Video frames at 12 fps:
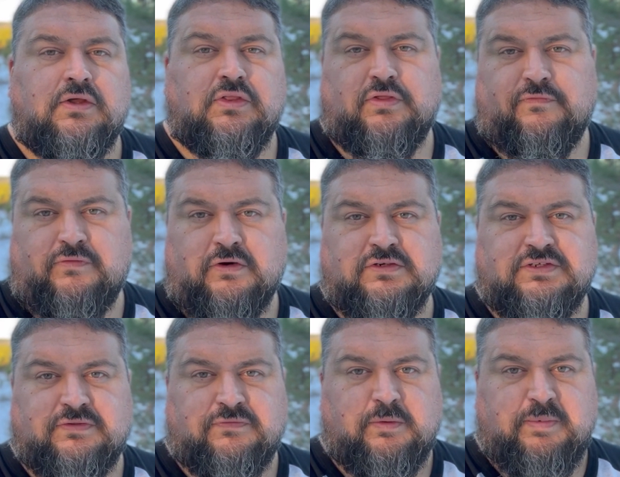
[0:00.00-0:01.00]
The
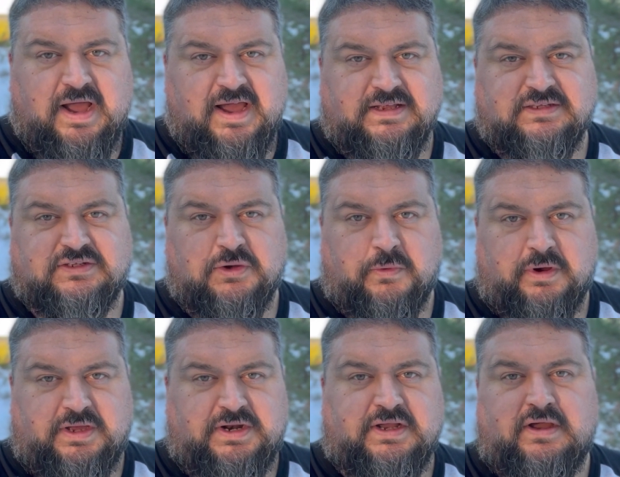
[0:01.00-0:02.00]
first of the pines that we're
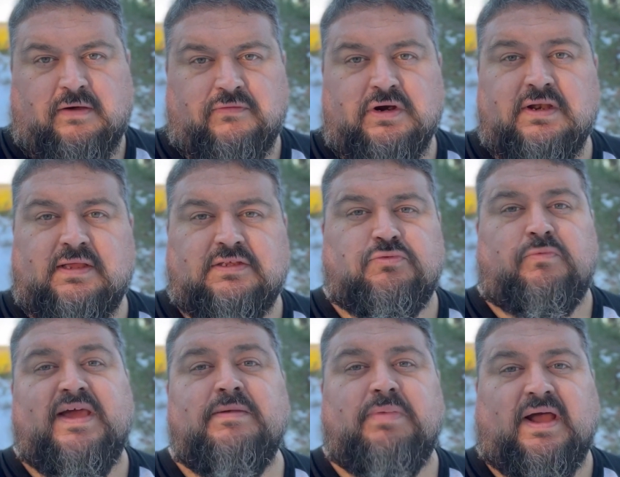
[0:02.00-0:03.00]
going to cover is
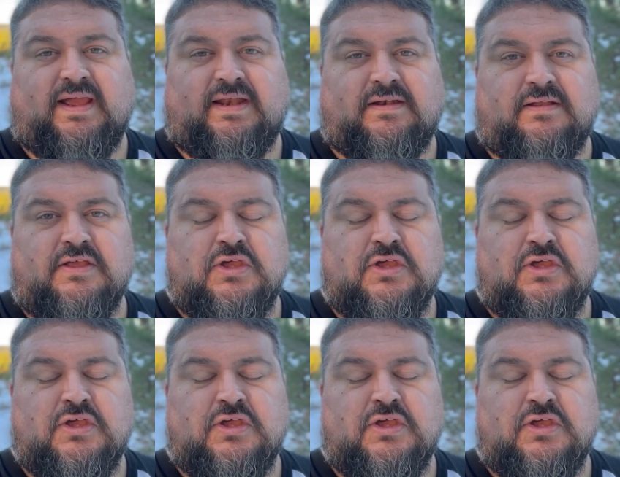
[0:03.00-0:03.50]
red pine.